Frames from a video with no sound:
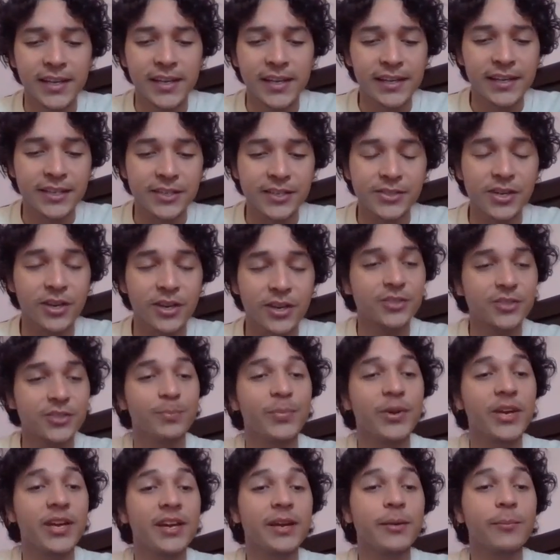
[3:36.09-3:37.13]
is us
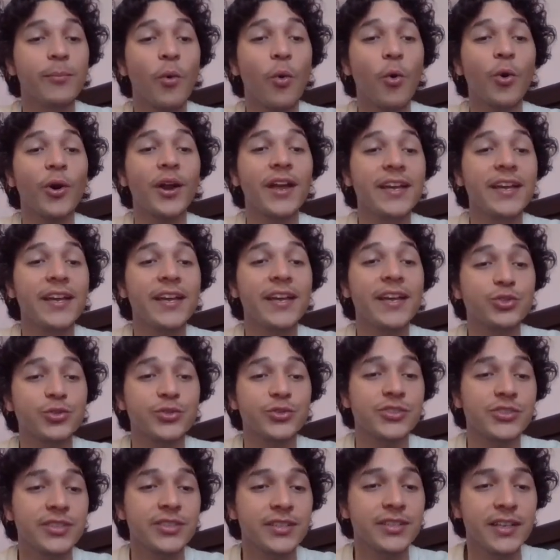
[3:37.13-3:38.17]
being more
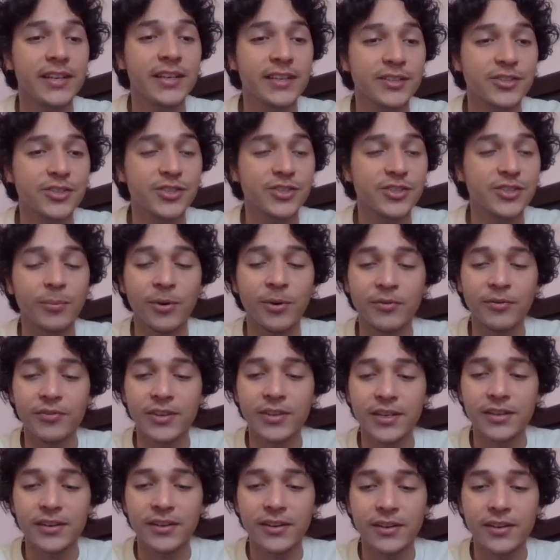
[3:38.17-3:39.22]
interested in some of
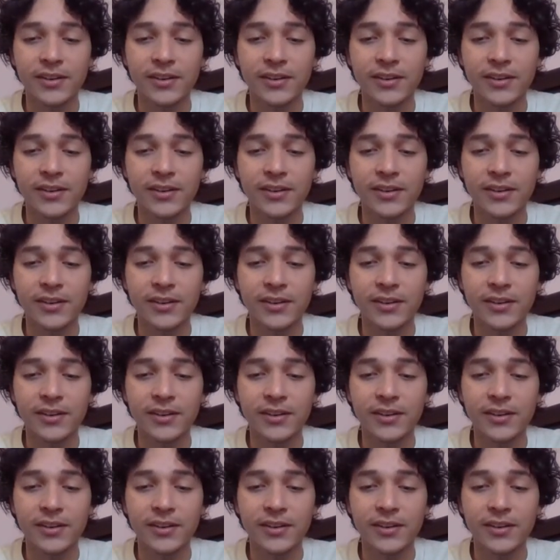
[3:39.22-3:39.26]
the